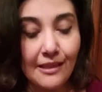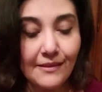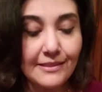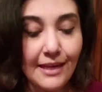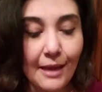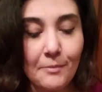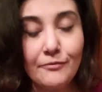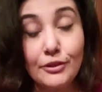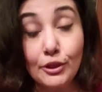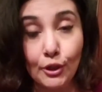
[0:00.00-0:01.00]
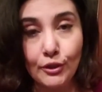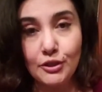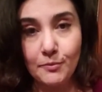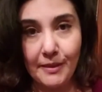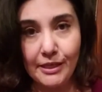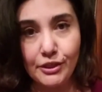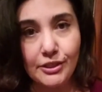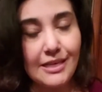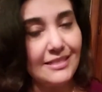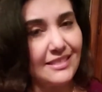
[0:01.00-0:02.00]
This type of slurred
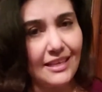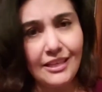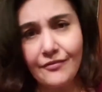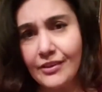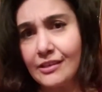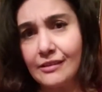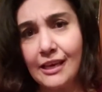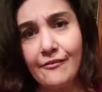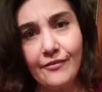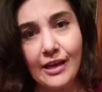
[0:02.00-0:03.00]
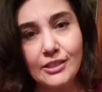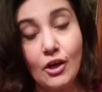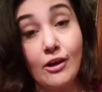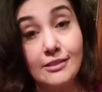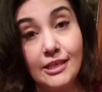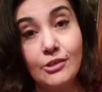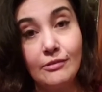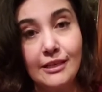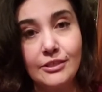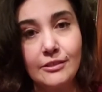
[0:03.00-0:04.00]
speech significantly affects
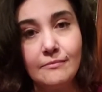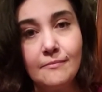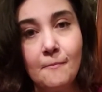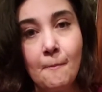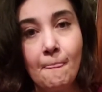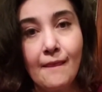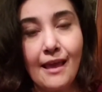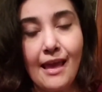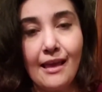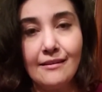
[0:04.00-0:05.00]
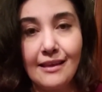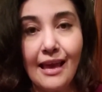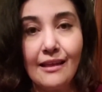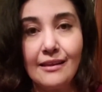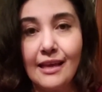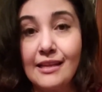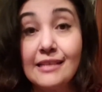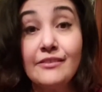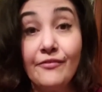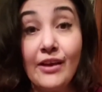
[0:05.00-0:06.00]
articulation, and again, it
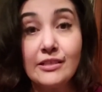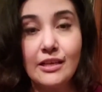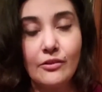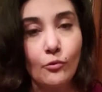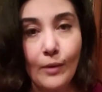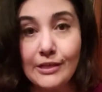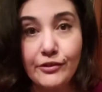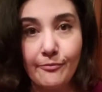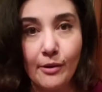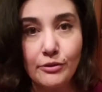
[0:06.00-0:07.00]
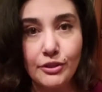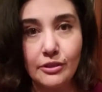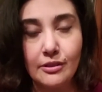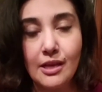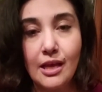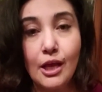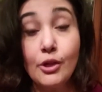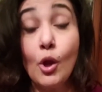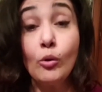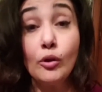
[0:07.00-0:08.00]
is affecting the range of motion.
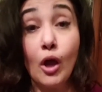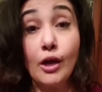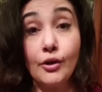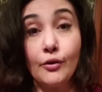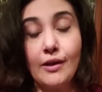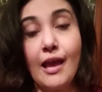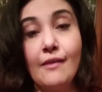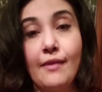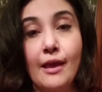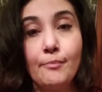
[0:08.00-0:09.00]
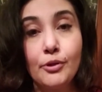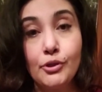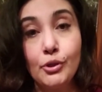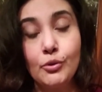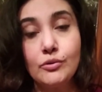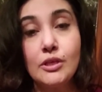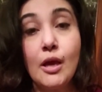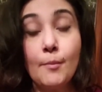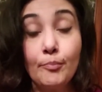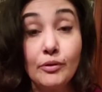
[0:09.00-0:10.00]
No longer can they produce
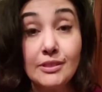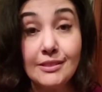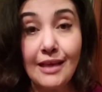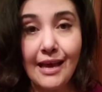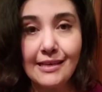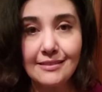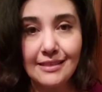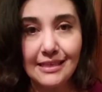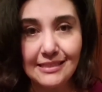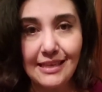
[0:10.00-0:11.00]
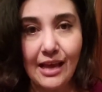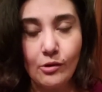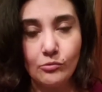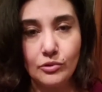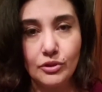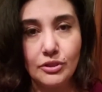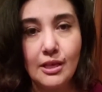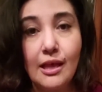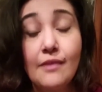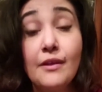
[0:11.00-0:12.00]
precise sounds.
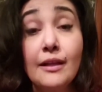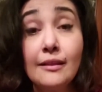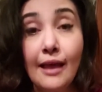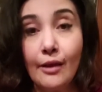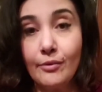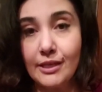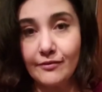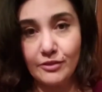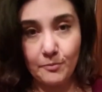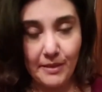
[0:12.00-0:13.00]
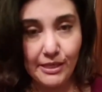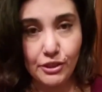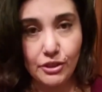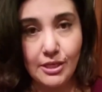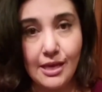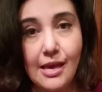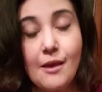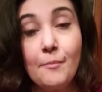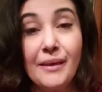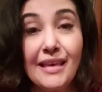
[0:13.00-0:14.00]
The clarity of speech
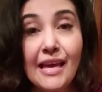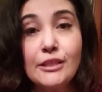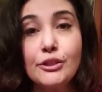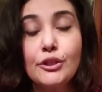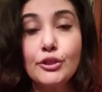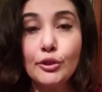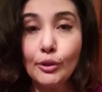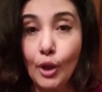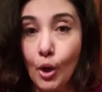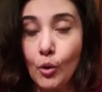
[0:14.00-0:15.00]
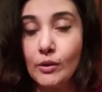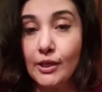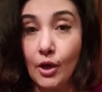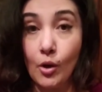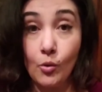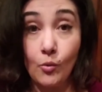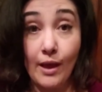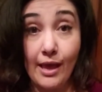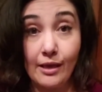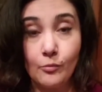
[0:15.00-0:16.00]
begins to slowly go
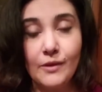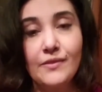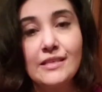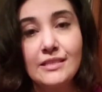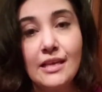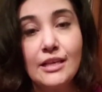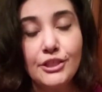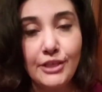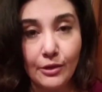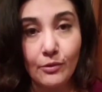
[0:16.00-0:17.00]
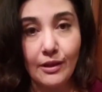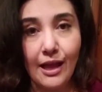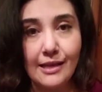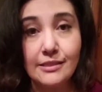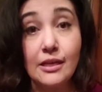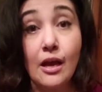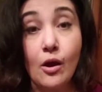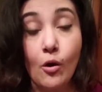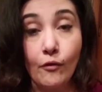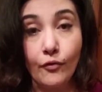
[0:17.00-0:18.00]
away with this generalized
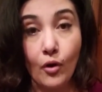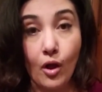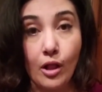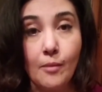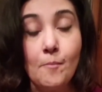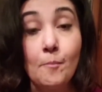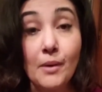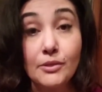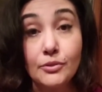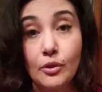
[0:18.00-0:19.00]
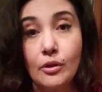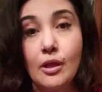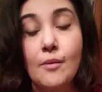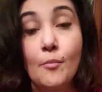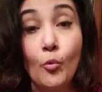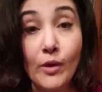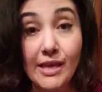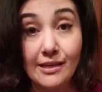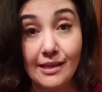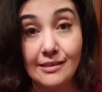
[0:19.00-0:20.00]
overall muscle
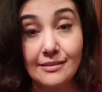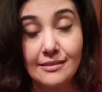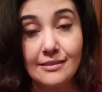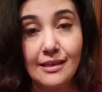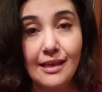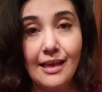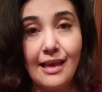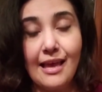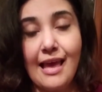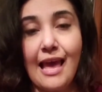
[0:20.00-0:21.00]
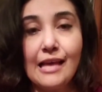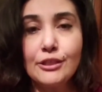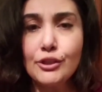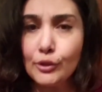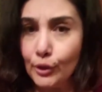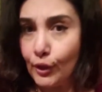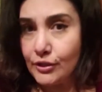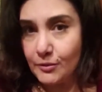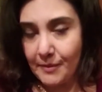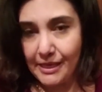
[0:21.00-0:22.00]
weakness. And slurred
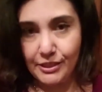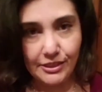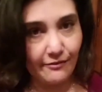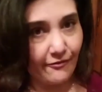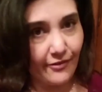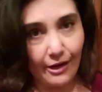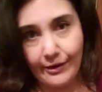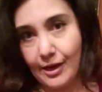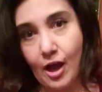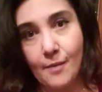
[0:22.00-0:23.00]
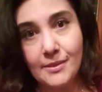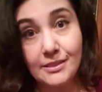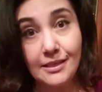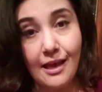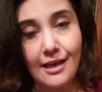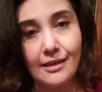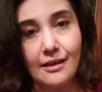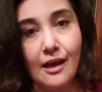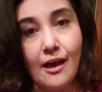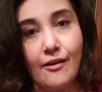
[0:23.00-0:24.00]
speech is a very common sign
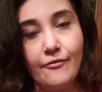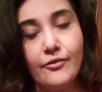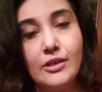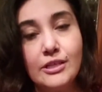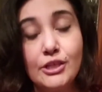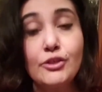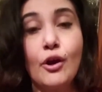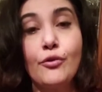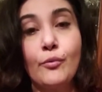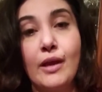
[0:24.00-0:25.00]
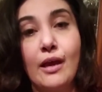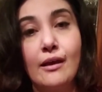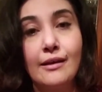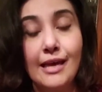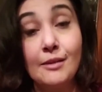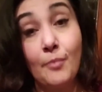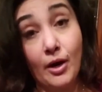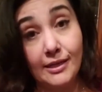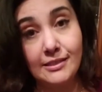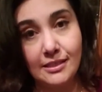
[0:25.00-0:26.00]
of dysarthria in
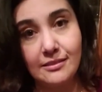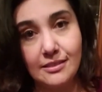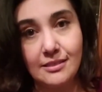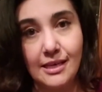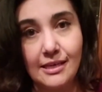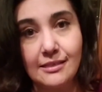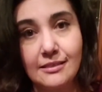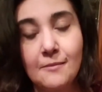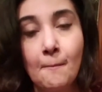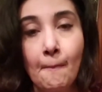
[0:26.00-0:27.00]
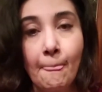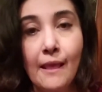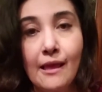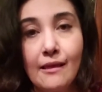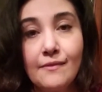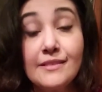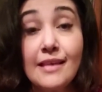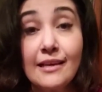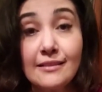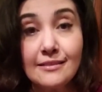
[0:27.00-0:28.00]
Parkinson's disease. The
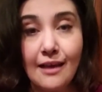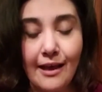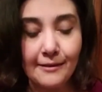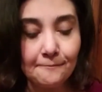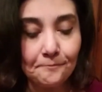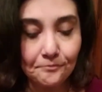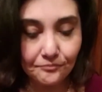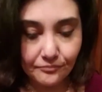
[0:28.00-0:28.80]
second sign